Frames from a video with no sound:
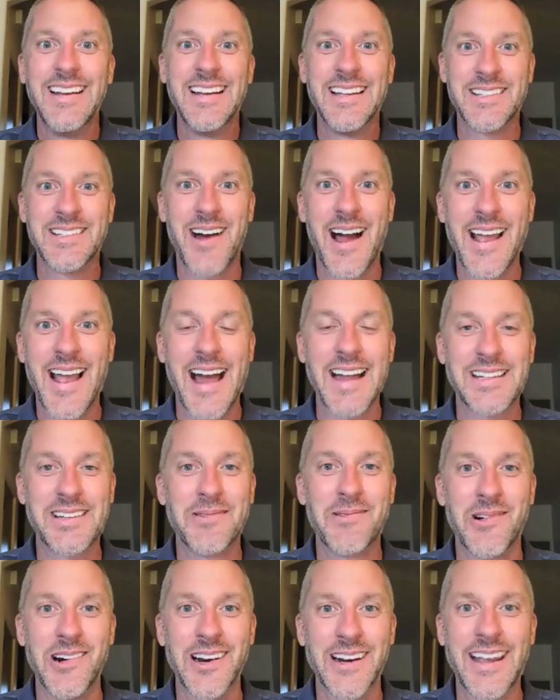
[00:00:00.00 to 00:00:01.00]
So I got to
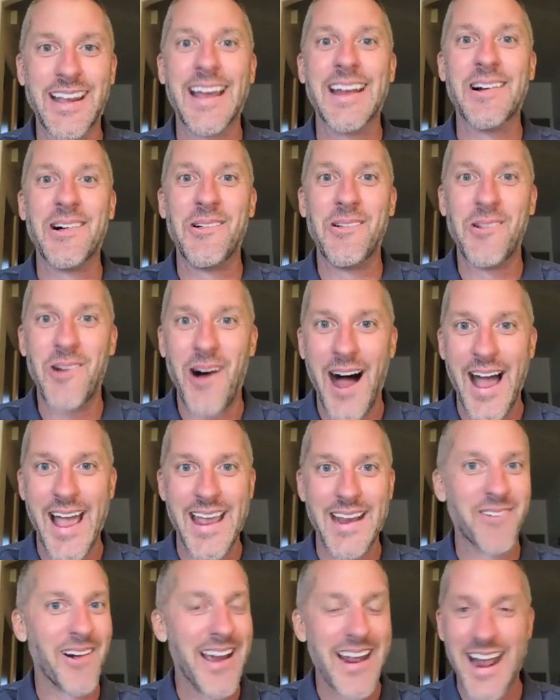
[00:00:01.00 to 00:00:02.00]
work in
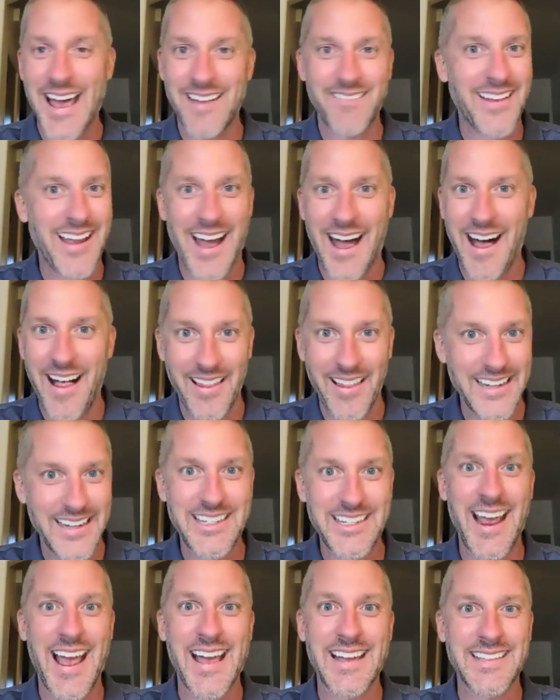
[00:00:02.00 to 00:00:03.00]
Hawaii right out of
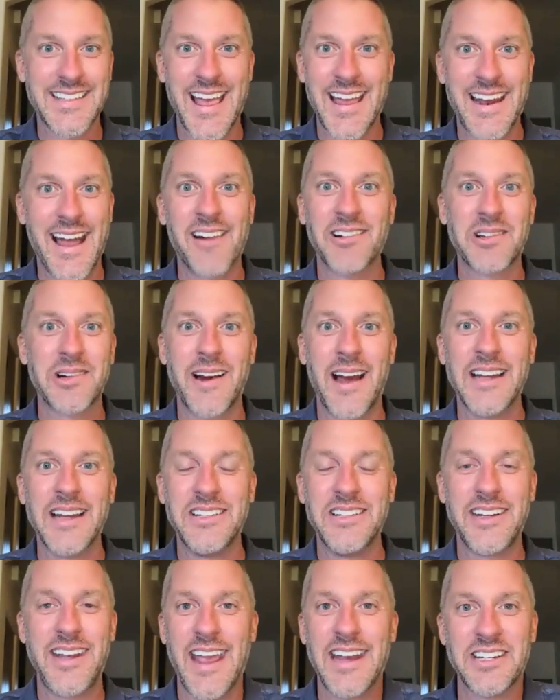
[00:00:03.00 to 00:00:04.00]
college as an outdoor
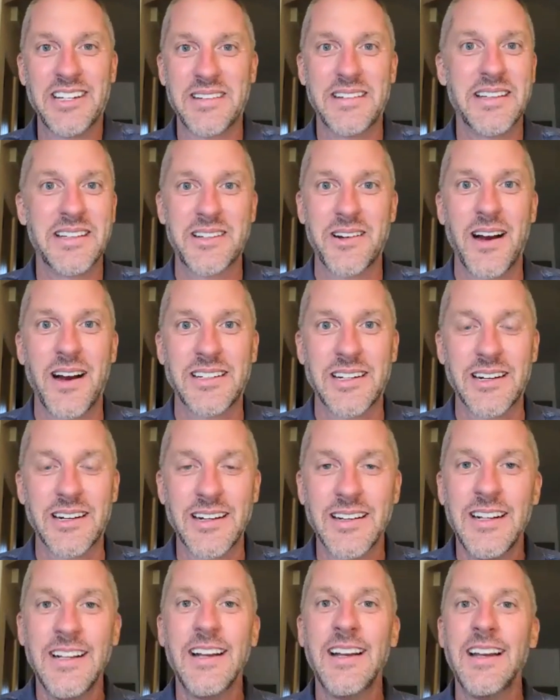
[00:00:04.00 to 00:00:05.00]
education
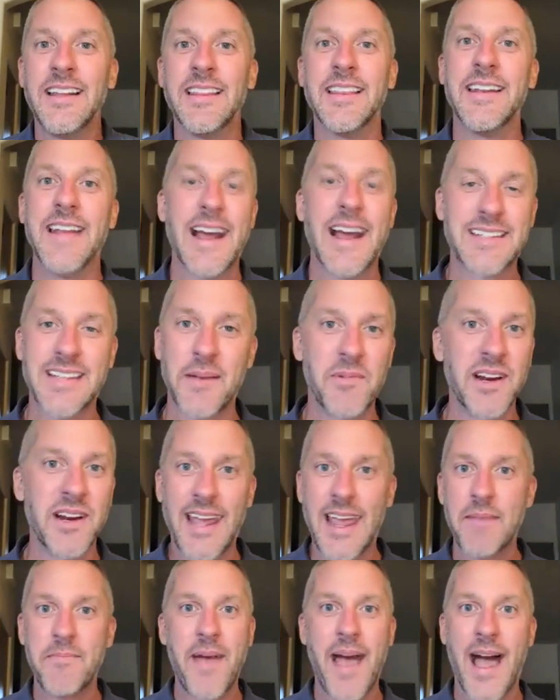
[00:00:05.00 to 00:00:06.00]
instructor. The next summer I
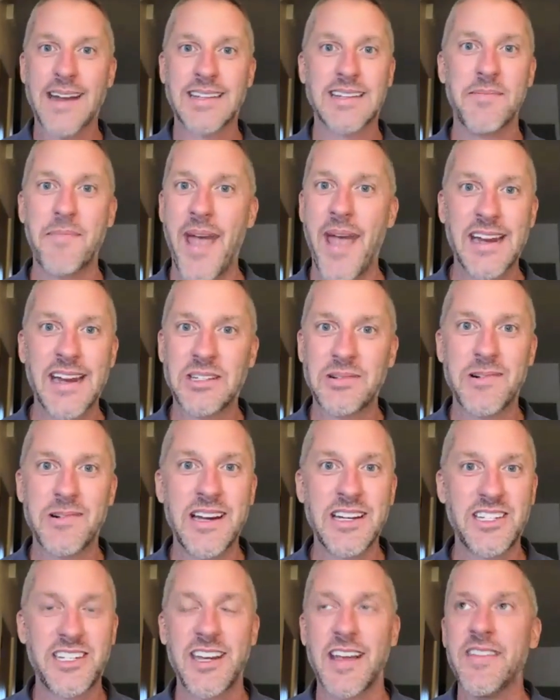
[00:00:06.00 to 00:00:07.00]
came back to
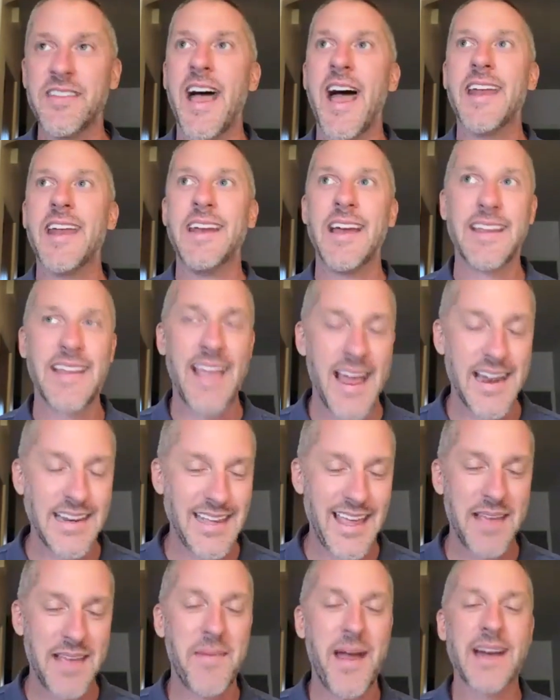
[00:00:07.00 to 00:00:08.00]
Manitowish, and then again
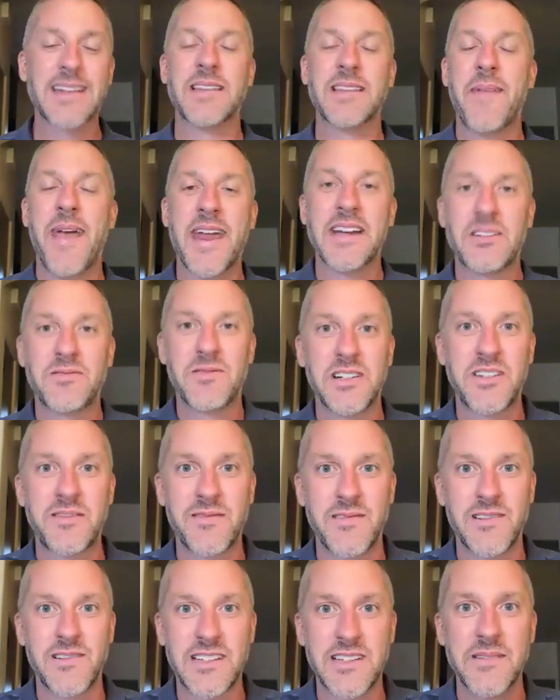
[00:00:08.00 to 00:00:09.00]
came back to Manitowish
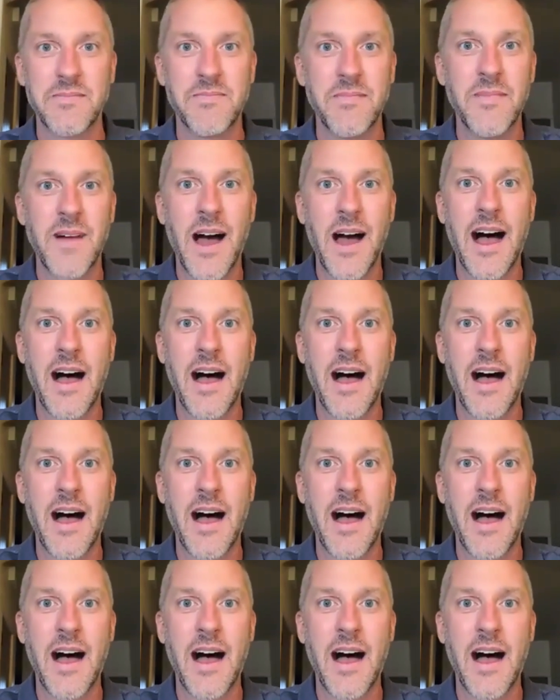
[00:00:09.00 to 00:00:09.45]
for some